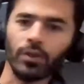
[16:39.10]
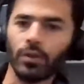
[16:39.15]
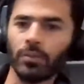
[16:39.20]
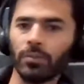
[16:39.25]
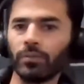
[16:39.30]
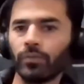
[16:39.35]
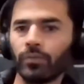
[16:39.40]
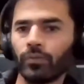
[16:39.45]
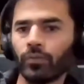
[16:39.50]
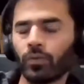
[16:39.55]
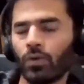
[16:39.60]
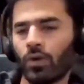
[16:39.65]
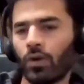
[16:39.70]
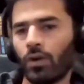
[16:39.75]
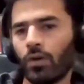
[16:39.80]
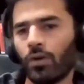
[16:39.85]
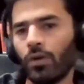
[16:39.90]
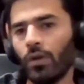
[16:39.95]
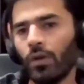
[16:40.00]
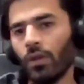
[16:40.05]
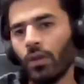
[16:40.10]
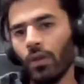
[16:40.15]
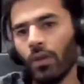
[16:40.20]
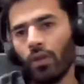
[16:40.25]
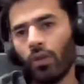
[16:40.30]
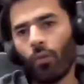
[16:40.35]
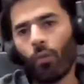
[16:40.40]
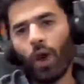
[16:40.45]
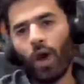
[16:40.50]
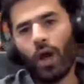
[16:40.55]
them, or
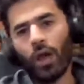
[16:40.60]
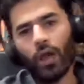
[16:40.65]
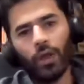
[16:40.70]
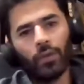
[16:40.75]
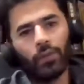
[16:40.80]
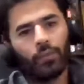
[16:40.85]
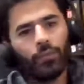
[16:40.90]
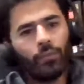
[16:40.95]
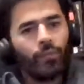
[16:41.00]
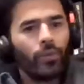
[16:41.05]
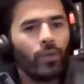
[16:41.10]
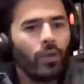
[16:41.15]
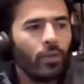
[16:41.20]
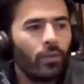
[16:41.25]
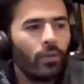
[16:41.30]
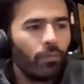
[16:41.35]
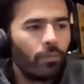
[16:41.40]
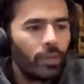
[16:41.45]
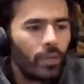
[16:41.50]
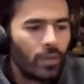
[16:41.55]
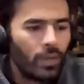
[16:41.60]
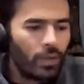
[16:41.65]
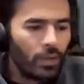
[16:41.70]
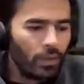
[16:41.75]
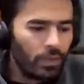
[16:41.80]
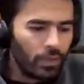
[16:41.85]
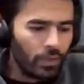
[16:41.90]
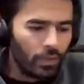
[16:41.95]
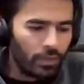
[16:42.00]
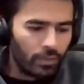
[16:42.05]
why being
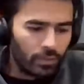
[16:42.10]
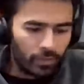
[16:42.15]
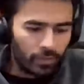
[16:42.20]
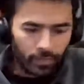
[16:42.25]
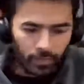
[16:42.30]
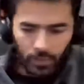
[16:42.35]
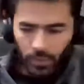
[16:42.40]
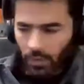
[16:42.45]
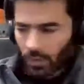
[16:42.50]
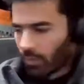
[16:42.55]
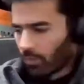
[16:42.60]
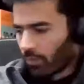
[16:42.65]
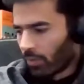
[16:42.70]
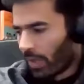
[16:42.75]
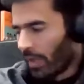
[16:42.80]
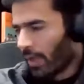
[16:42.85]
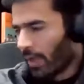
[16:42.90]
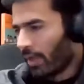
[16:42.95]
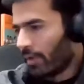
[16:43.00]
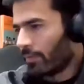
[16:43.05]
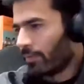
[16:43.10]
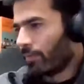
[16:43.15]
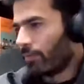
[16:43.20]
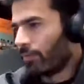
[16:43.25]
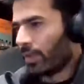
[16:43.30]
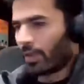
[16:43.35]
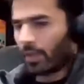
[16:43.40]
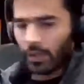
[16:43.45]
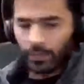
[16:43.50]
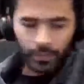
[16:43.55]
a why
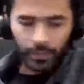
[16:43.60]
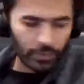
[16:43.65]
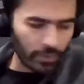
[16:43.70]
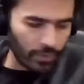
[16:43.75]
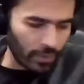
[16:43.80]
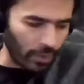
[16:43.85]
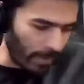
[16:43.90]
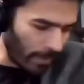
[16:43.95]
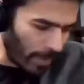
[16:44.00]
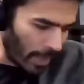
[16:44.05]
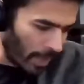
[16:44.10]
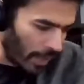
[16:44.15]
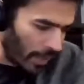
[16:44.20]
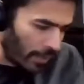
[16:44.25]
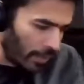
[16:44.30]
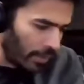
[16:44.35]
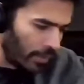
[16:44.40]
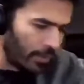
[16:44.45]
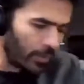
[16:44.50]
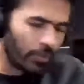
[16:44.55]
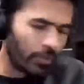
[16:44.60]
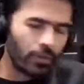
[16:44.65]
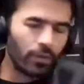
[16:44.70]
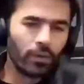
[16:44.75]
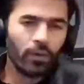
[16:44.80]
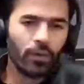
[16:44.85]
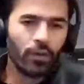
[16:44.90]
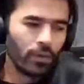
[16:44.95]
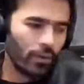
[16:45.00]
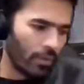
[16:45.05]
being able to command
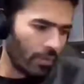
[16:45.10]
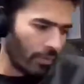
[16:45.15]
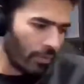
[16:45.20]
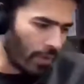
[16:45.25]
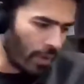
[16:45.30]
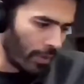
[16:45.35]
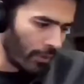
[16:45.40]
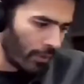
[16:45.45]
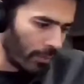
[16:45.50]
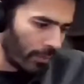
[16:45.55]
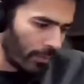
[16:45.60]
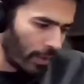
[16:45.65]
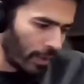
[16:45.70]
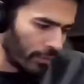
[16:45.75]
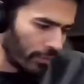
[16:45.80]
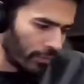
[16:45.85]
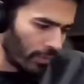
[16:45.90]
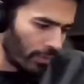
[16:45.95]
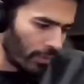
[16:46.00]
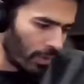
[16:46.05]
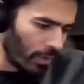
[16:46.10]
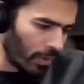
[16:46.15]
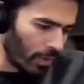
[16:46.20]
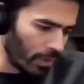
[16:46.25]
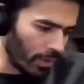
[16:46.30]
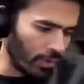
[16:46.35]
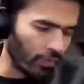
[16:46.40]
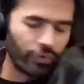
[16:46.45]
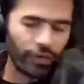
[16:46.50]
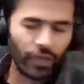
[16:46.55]
whatever price they
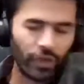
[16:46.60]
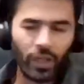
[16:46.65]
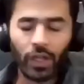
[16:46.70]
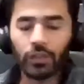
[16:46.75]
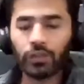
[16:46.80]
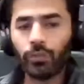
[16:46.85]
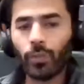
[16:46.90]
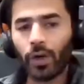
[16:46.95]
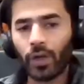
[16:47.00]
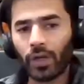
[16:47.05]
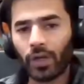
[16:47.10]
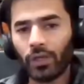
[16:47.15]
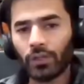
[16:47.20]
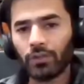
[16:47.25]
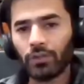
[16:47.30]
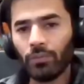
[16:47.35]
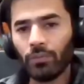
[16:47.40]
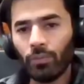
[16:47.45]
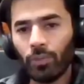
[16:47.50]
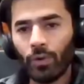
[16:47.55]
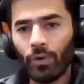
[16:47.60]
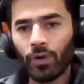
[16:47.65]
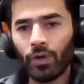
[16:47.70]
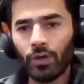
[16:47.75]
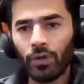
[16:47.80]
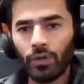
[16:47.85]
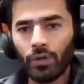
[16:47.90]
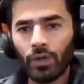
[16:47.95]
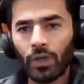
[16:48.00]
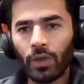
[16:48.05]
want in the freelance market is
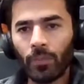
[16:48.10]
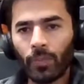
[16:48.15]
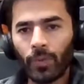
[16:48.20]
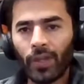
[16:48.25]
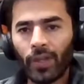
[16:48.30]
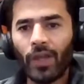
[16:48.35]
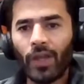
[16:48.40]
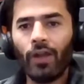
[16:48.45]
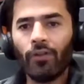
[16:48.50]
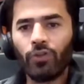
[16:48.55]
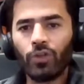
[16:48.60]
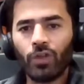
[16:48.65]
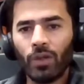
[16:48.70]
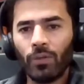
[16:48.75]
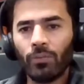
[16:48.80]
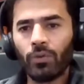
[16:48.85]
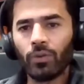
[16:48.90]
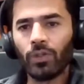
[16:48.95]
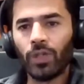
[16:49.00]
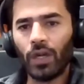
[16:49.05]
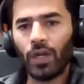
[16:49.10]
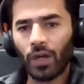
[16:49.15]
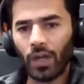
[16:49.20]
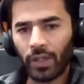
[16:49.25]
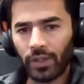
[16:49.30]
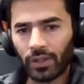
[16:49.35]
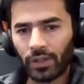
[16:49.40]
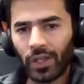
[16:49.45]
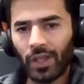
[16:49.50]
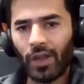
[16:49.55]
important to them. They have to come to that,
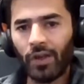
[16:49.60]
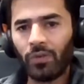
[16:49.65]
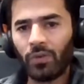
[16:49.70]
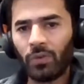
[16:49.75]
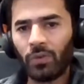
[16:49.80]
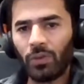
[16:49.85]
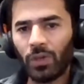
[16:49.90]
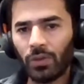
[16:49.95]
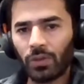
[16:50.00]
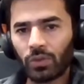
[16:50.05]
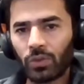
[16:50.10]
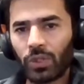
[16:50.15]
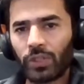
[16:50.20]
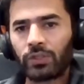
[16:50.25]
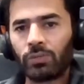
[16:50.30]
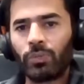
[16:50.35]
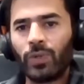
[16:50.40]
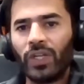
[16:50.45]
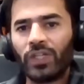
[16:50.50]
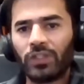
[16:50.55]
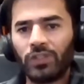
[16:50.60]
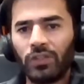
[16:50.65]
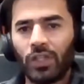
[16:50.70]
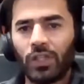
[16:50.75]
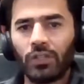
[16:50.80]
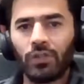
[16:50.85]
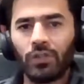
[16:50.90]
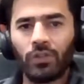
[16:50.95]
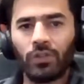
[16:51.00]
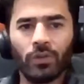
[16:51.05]
like they have to be able to express
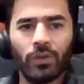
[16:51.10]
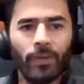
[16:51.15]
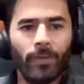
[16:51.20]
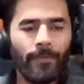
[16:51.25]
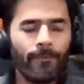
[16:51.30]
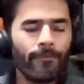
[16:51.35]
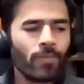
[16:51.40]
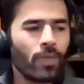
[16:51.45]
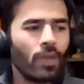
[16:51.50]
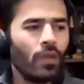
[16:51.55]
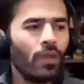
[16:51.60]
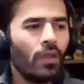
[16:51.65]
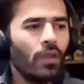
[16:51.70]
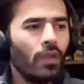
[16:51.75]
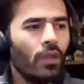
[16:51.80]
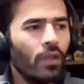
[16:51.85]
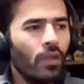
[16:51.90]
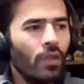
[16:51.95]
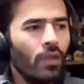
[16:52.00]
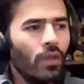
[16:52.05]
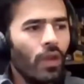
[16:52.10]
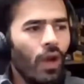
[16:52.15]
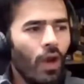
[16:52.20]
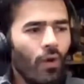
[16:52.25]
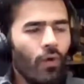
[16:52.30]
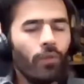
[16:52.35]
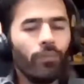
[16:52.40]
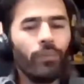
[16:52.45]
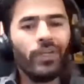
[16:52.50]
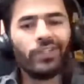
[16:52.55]
that to you,
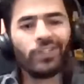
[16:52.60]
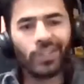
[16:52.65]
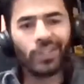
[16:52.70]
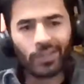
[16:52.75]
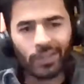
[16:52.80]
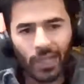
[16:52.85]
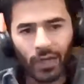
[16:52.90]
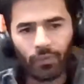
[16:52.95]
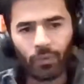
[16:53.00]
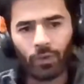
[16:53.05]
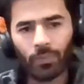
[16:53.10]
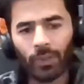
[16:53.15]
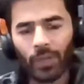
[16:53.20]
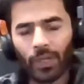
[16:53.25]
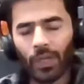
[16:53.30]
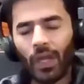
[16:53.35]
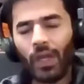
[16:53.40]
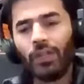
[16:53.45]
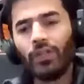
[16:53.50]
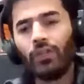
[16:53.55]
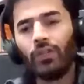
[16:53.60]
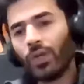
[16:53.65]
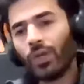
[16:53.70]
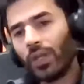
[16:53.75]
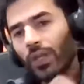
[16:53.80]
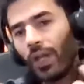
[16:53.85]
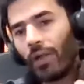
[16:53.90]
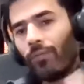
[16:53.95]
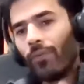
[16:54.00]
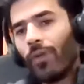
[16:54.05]
how amazing that would be. And you
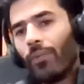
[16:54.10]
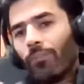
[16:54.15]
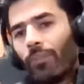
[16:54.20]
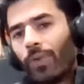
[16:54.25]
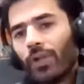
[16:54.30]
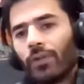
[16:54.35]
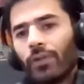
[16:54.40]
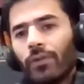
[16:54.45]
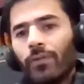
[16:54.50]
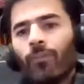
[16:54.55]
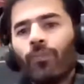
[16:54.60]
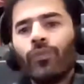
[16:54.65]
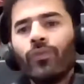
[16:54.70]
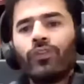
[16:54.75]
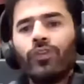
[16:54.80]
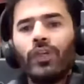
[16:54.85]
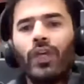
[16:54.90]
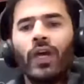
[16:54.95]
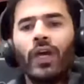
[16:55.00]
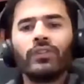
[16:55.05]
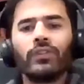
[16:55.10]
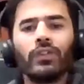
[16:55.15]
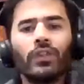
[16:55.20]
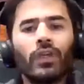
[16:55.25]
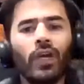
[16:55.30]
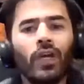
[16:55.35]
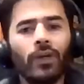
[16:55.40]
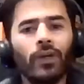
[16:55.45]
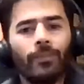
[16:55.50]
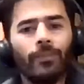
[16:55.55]
can help them build, see, as
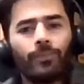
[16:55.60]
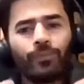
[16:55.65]
the